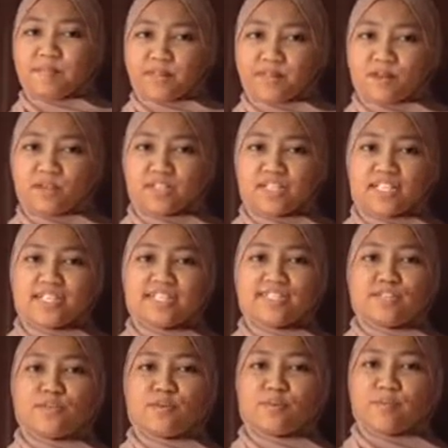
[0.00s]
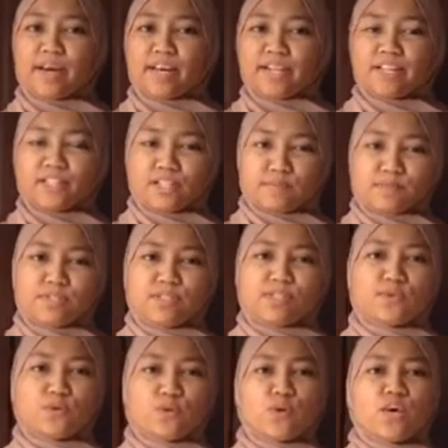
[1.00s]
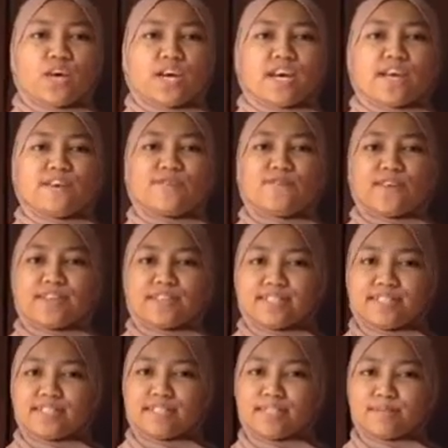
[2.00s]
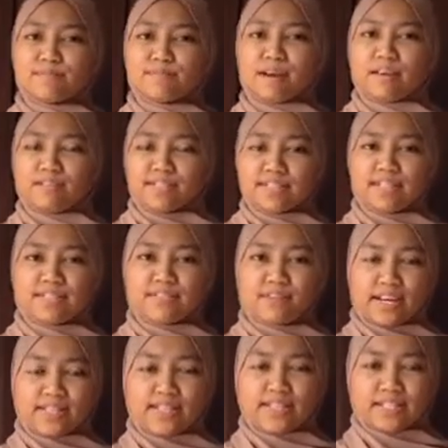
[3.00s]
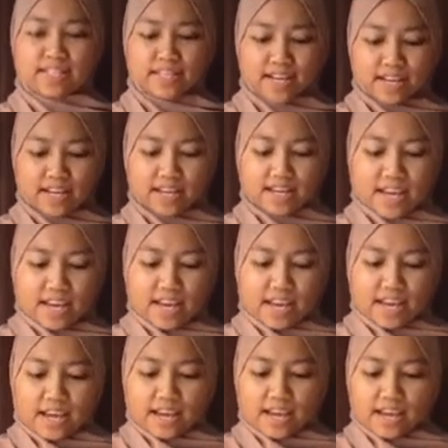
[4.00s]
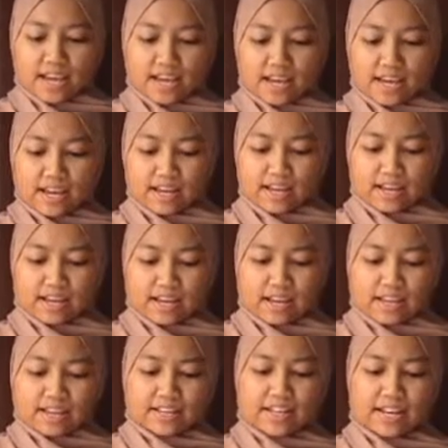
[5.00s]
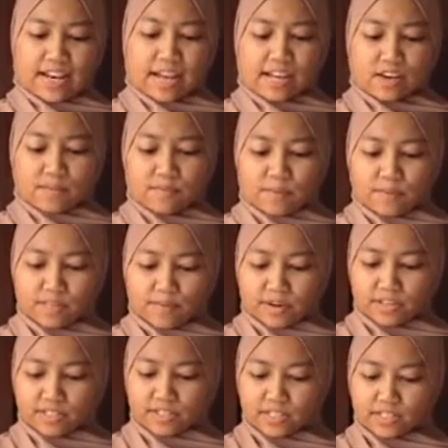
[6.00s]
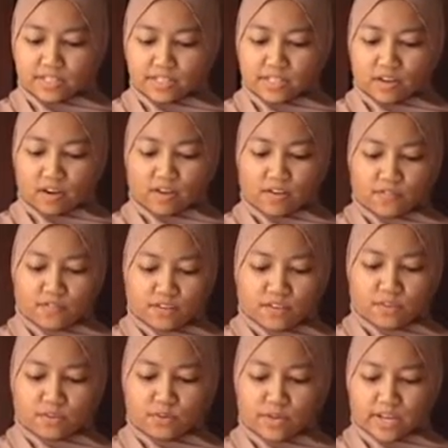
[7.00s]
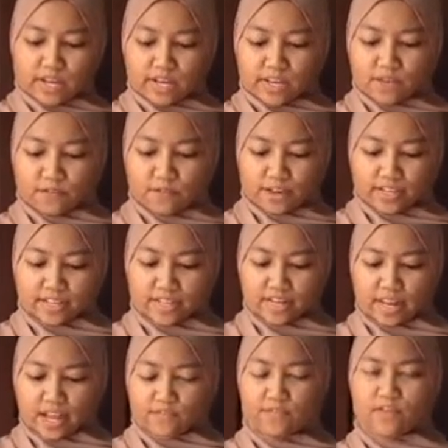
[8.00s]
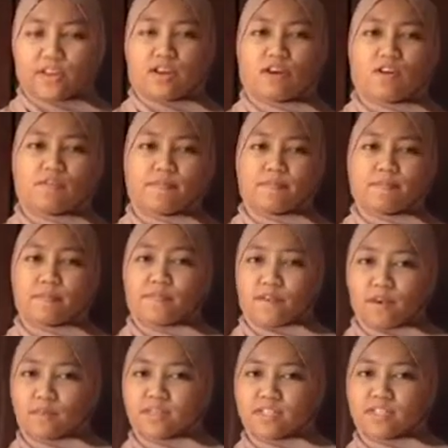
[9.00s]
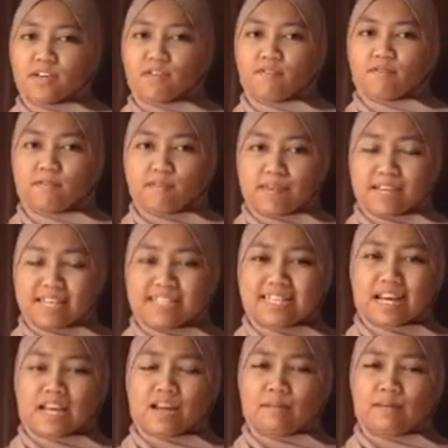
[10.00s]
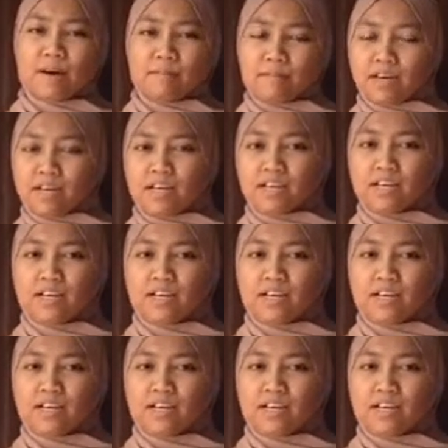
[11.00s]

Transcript: precautions took by the ship's crew in facing the piracy threats. The lack of preparations of the crew can affect the level of performance of Miss Alabama.